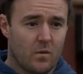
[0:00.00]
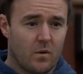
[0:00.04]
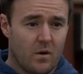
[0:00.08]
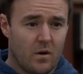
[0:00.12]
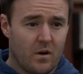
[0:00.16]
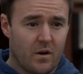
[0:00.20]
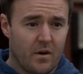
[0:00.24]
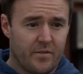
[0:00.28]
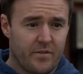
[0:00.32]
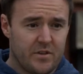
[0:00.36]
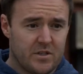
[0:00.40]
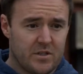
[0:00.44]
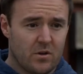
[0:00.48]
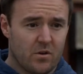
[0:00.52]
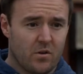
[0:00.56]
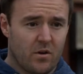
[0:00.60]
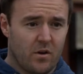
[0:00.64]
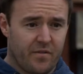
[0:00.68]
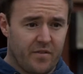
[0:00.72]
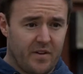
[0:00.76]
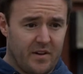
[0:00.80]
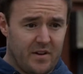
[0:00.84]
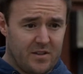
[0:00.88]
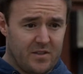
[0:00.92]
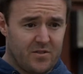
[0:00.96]
Have you still got
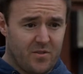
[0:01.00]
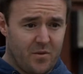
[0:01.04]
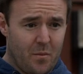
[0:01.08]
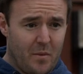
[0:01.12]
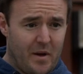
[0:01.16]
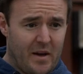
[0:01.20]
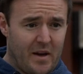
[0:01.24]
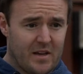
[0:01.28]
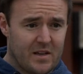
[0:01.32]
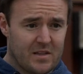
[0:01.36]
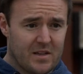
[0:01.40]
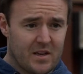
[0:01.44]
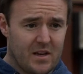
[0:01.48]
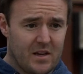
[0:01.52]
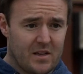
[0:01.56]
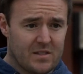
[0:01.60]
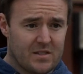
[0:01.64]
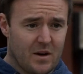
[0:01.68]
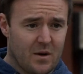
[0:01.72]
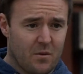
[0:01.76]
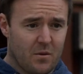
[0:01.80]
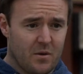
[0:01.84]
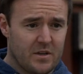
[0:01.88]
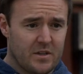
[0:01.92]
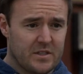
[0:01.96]
feelings for me? Is
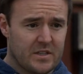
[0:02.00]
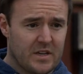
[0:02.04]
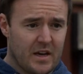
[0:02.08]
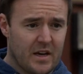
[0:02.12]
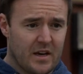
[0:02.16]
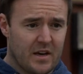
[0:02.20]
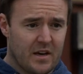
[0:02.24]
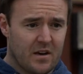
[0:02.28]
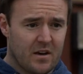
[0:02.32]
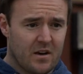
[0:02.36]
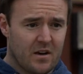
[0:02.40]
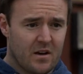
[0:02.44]
that what you're saying?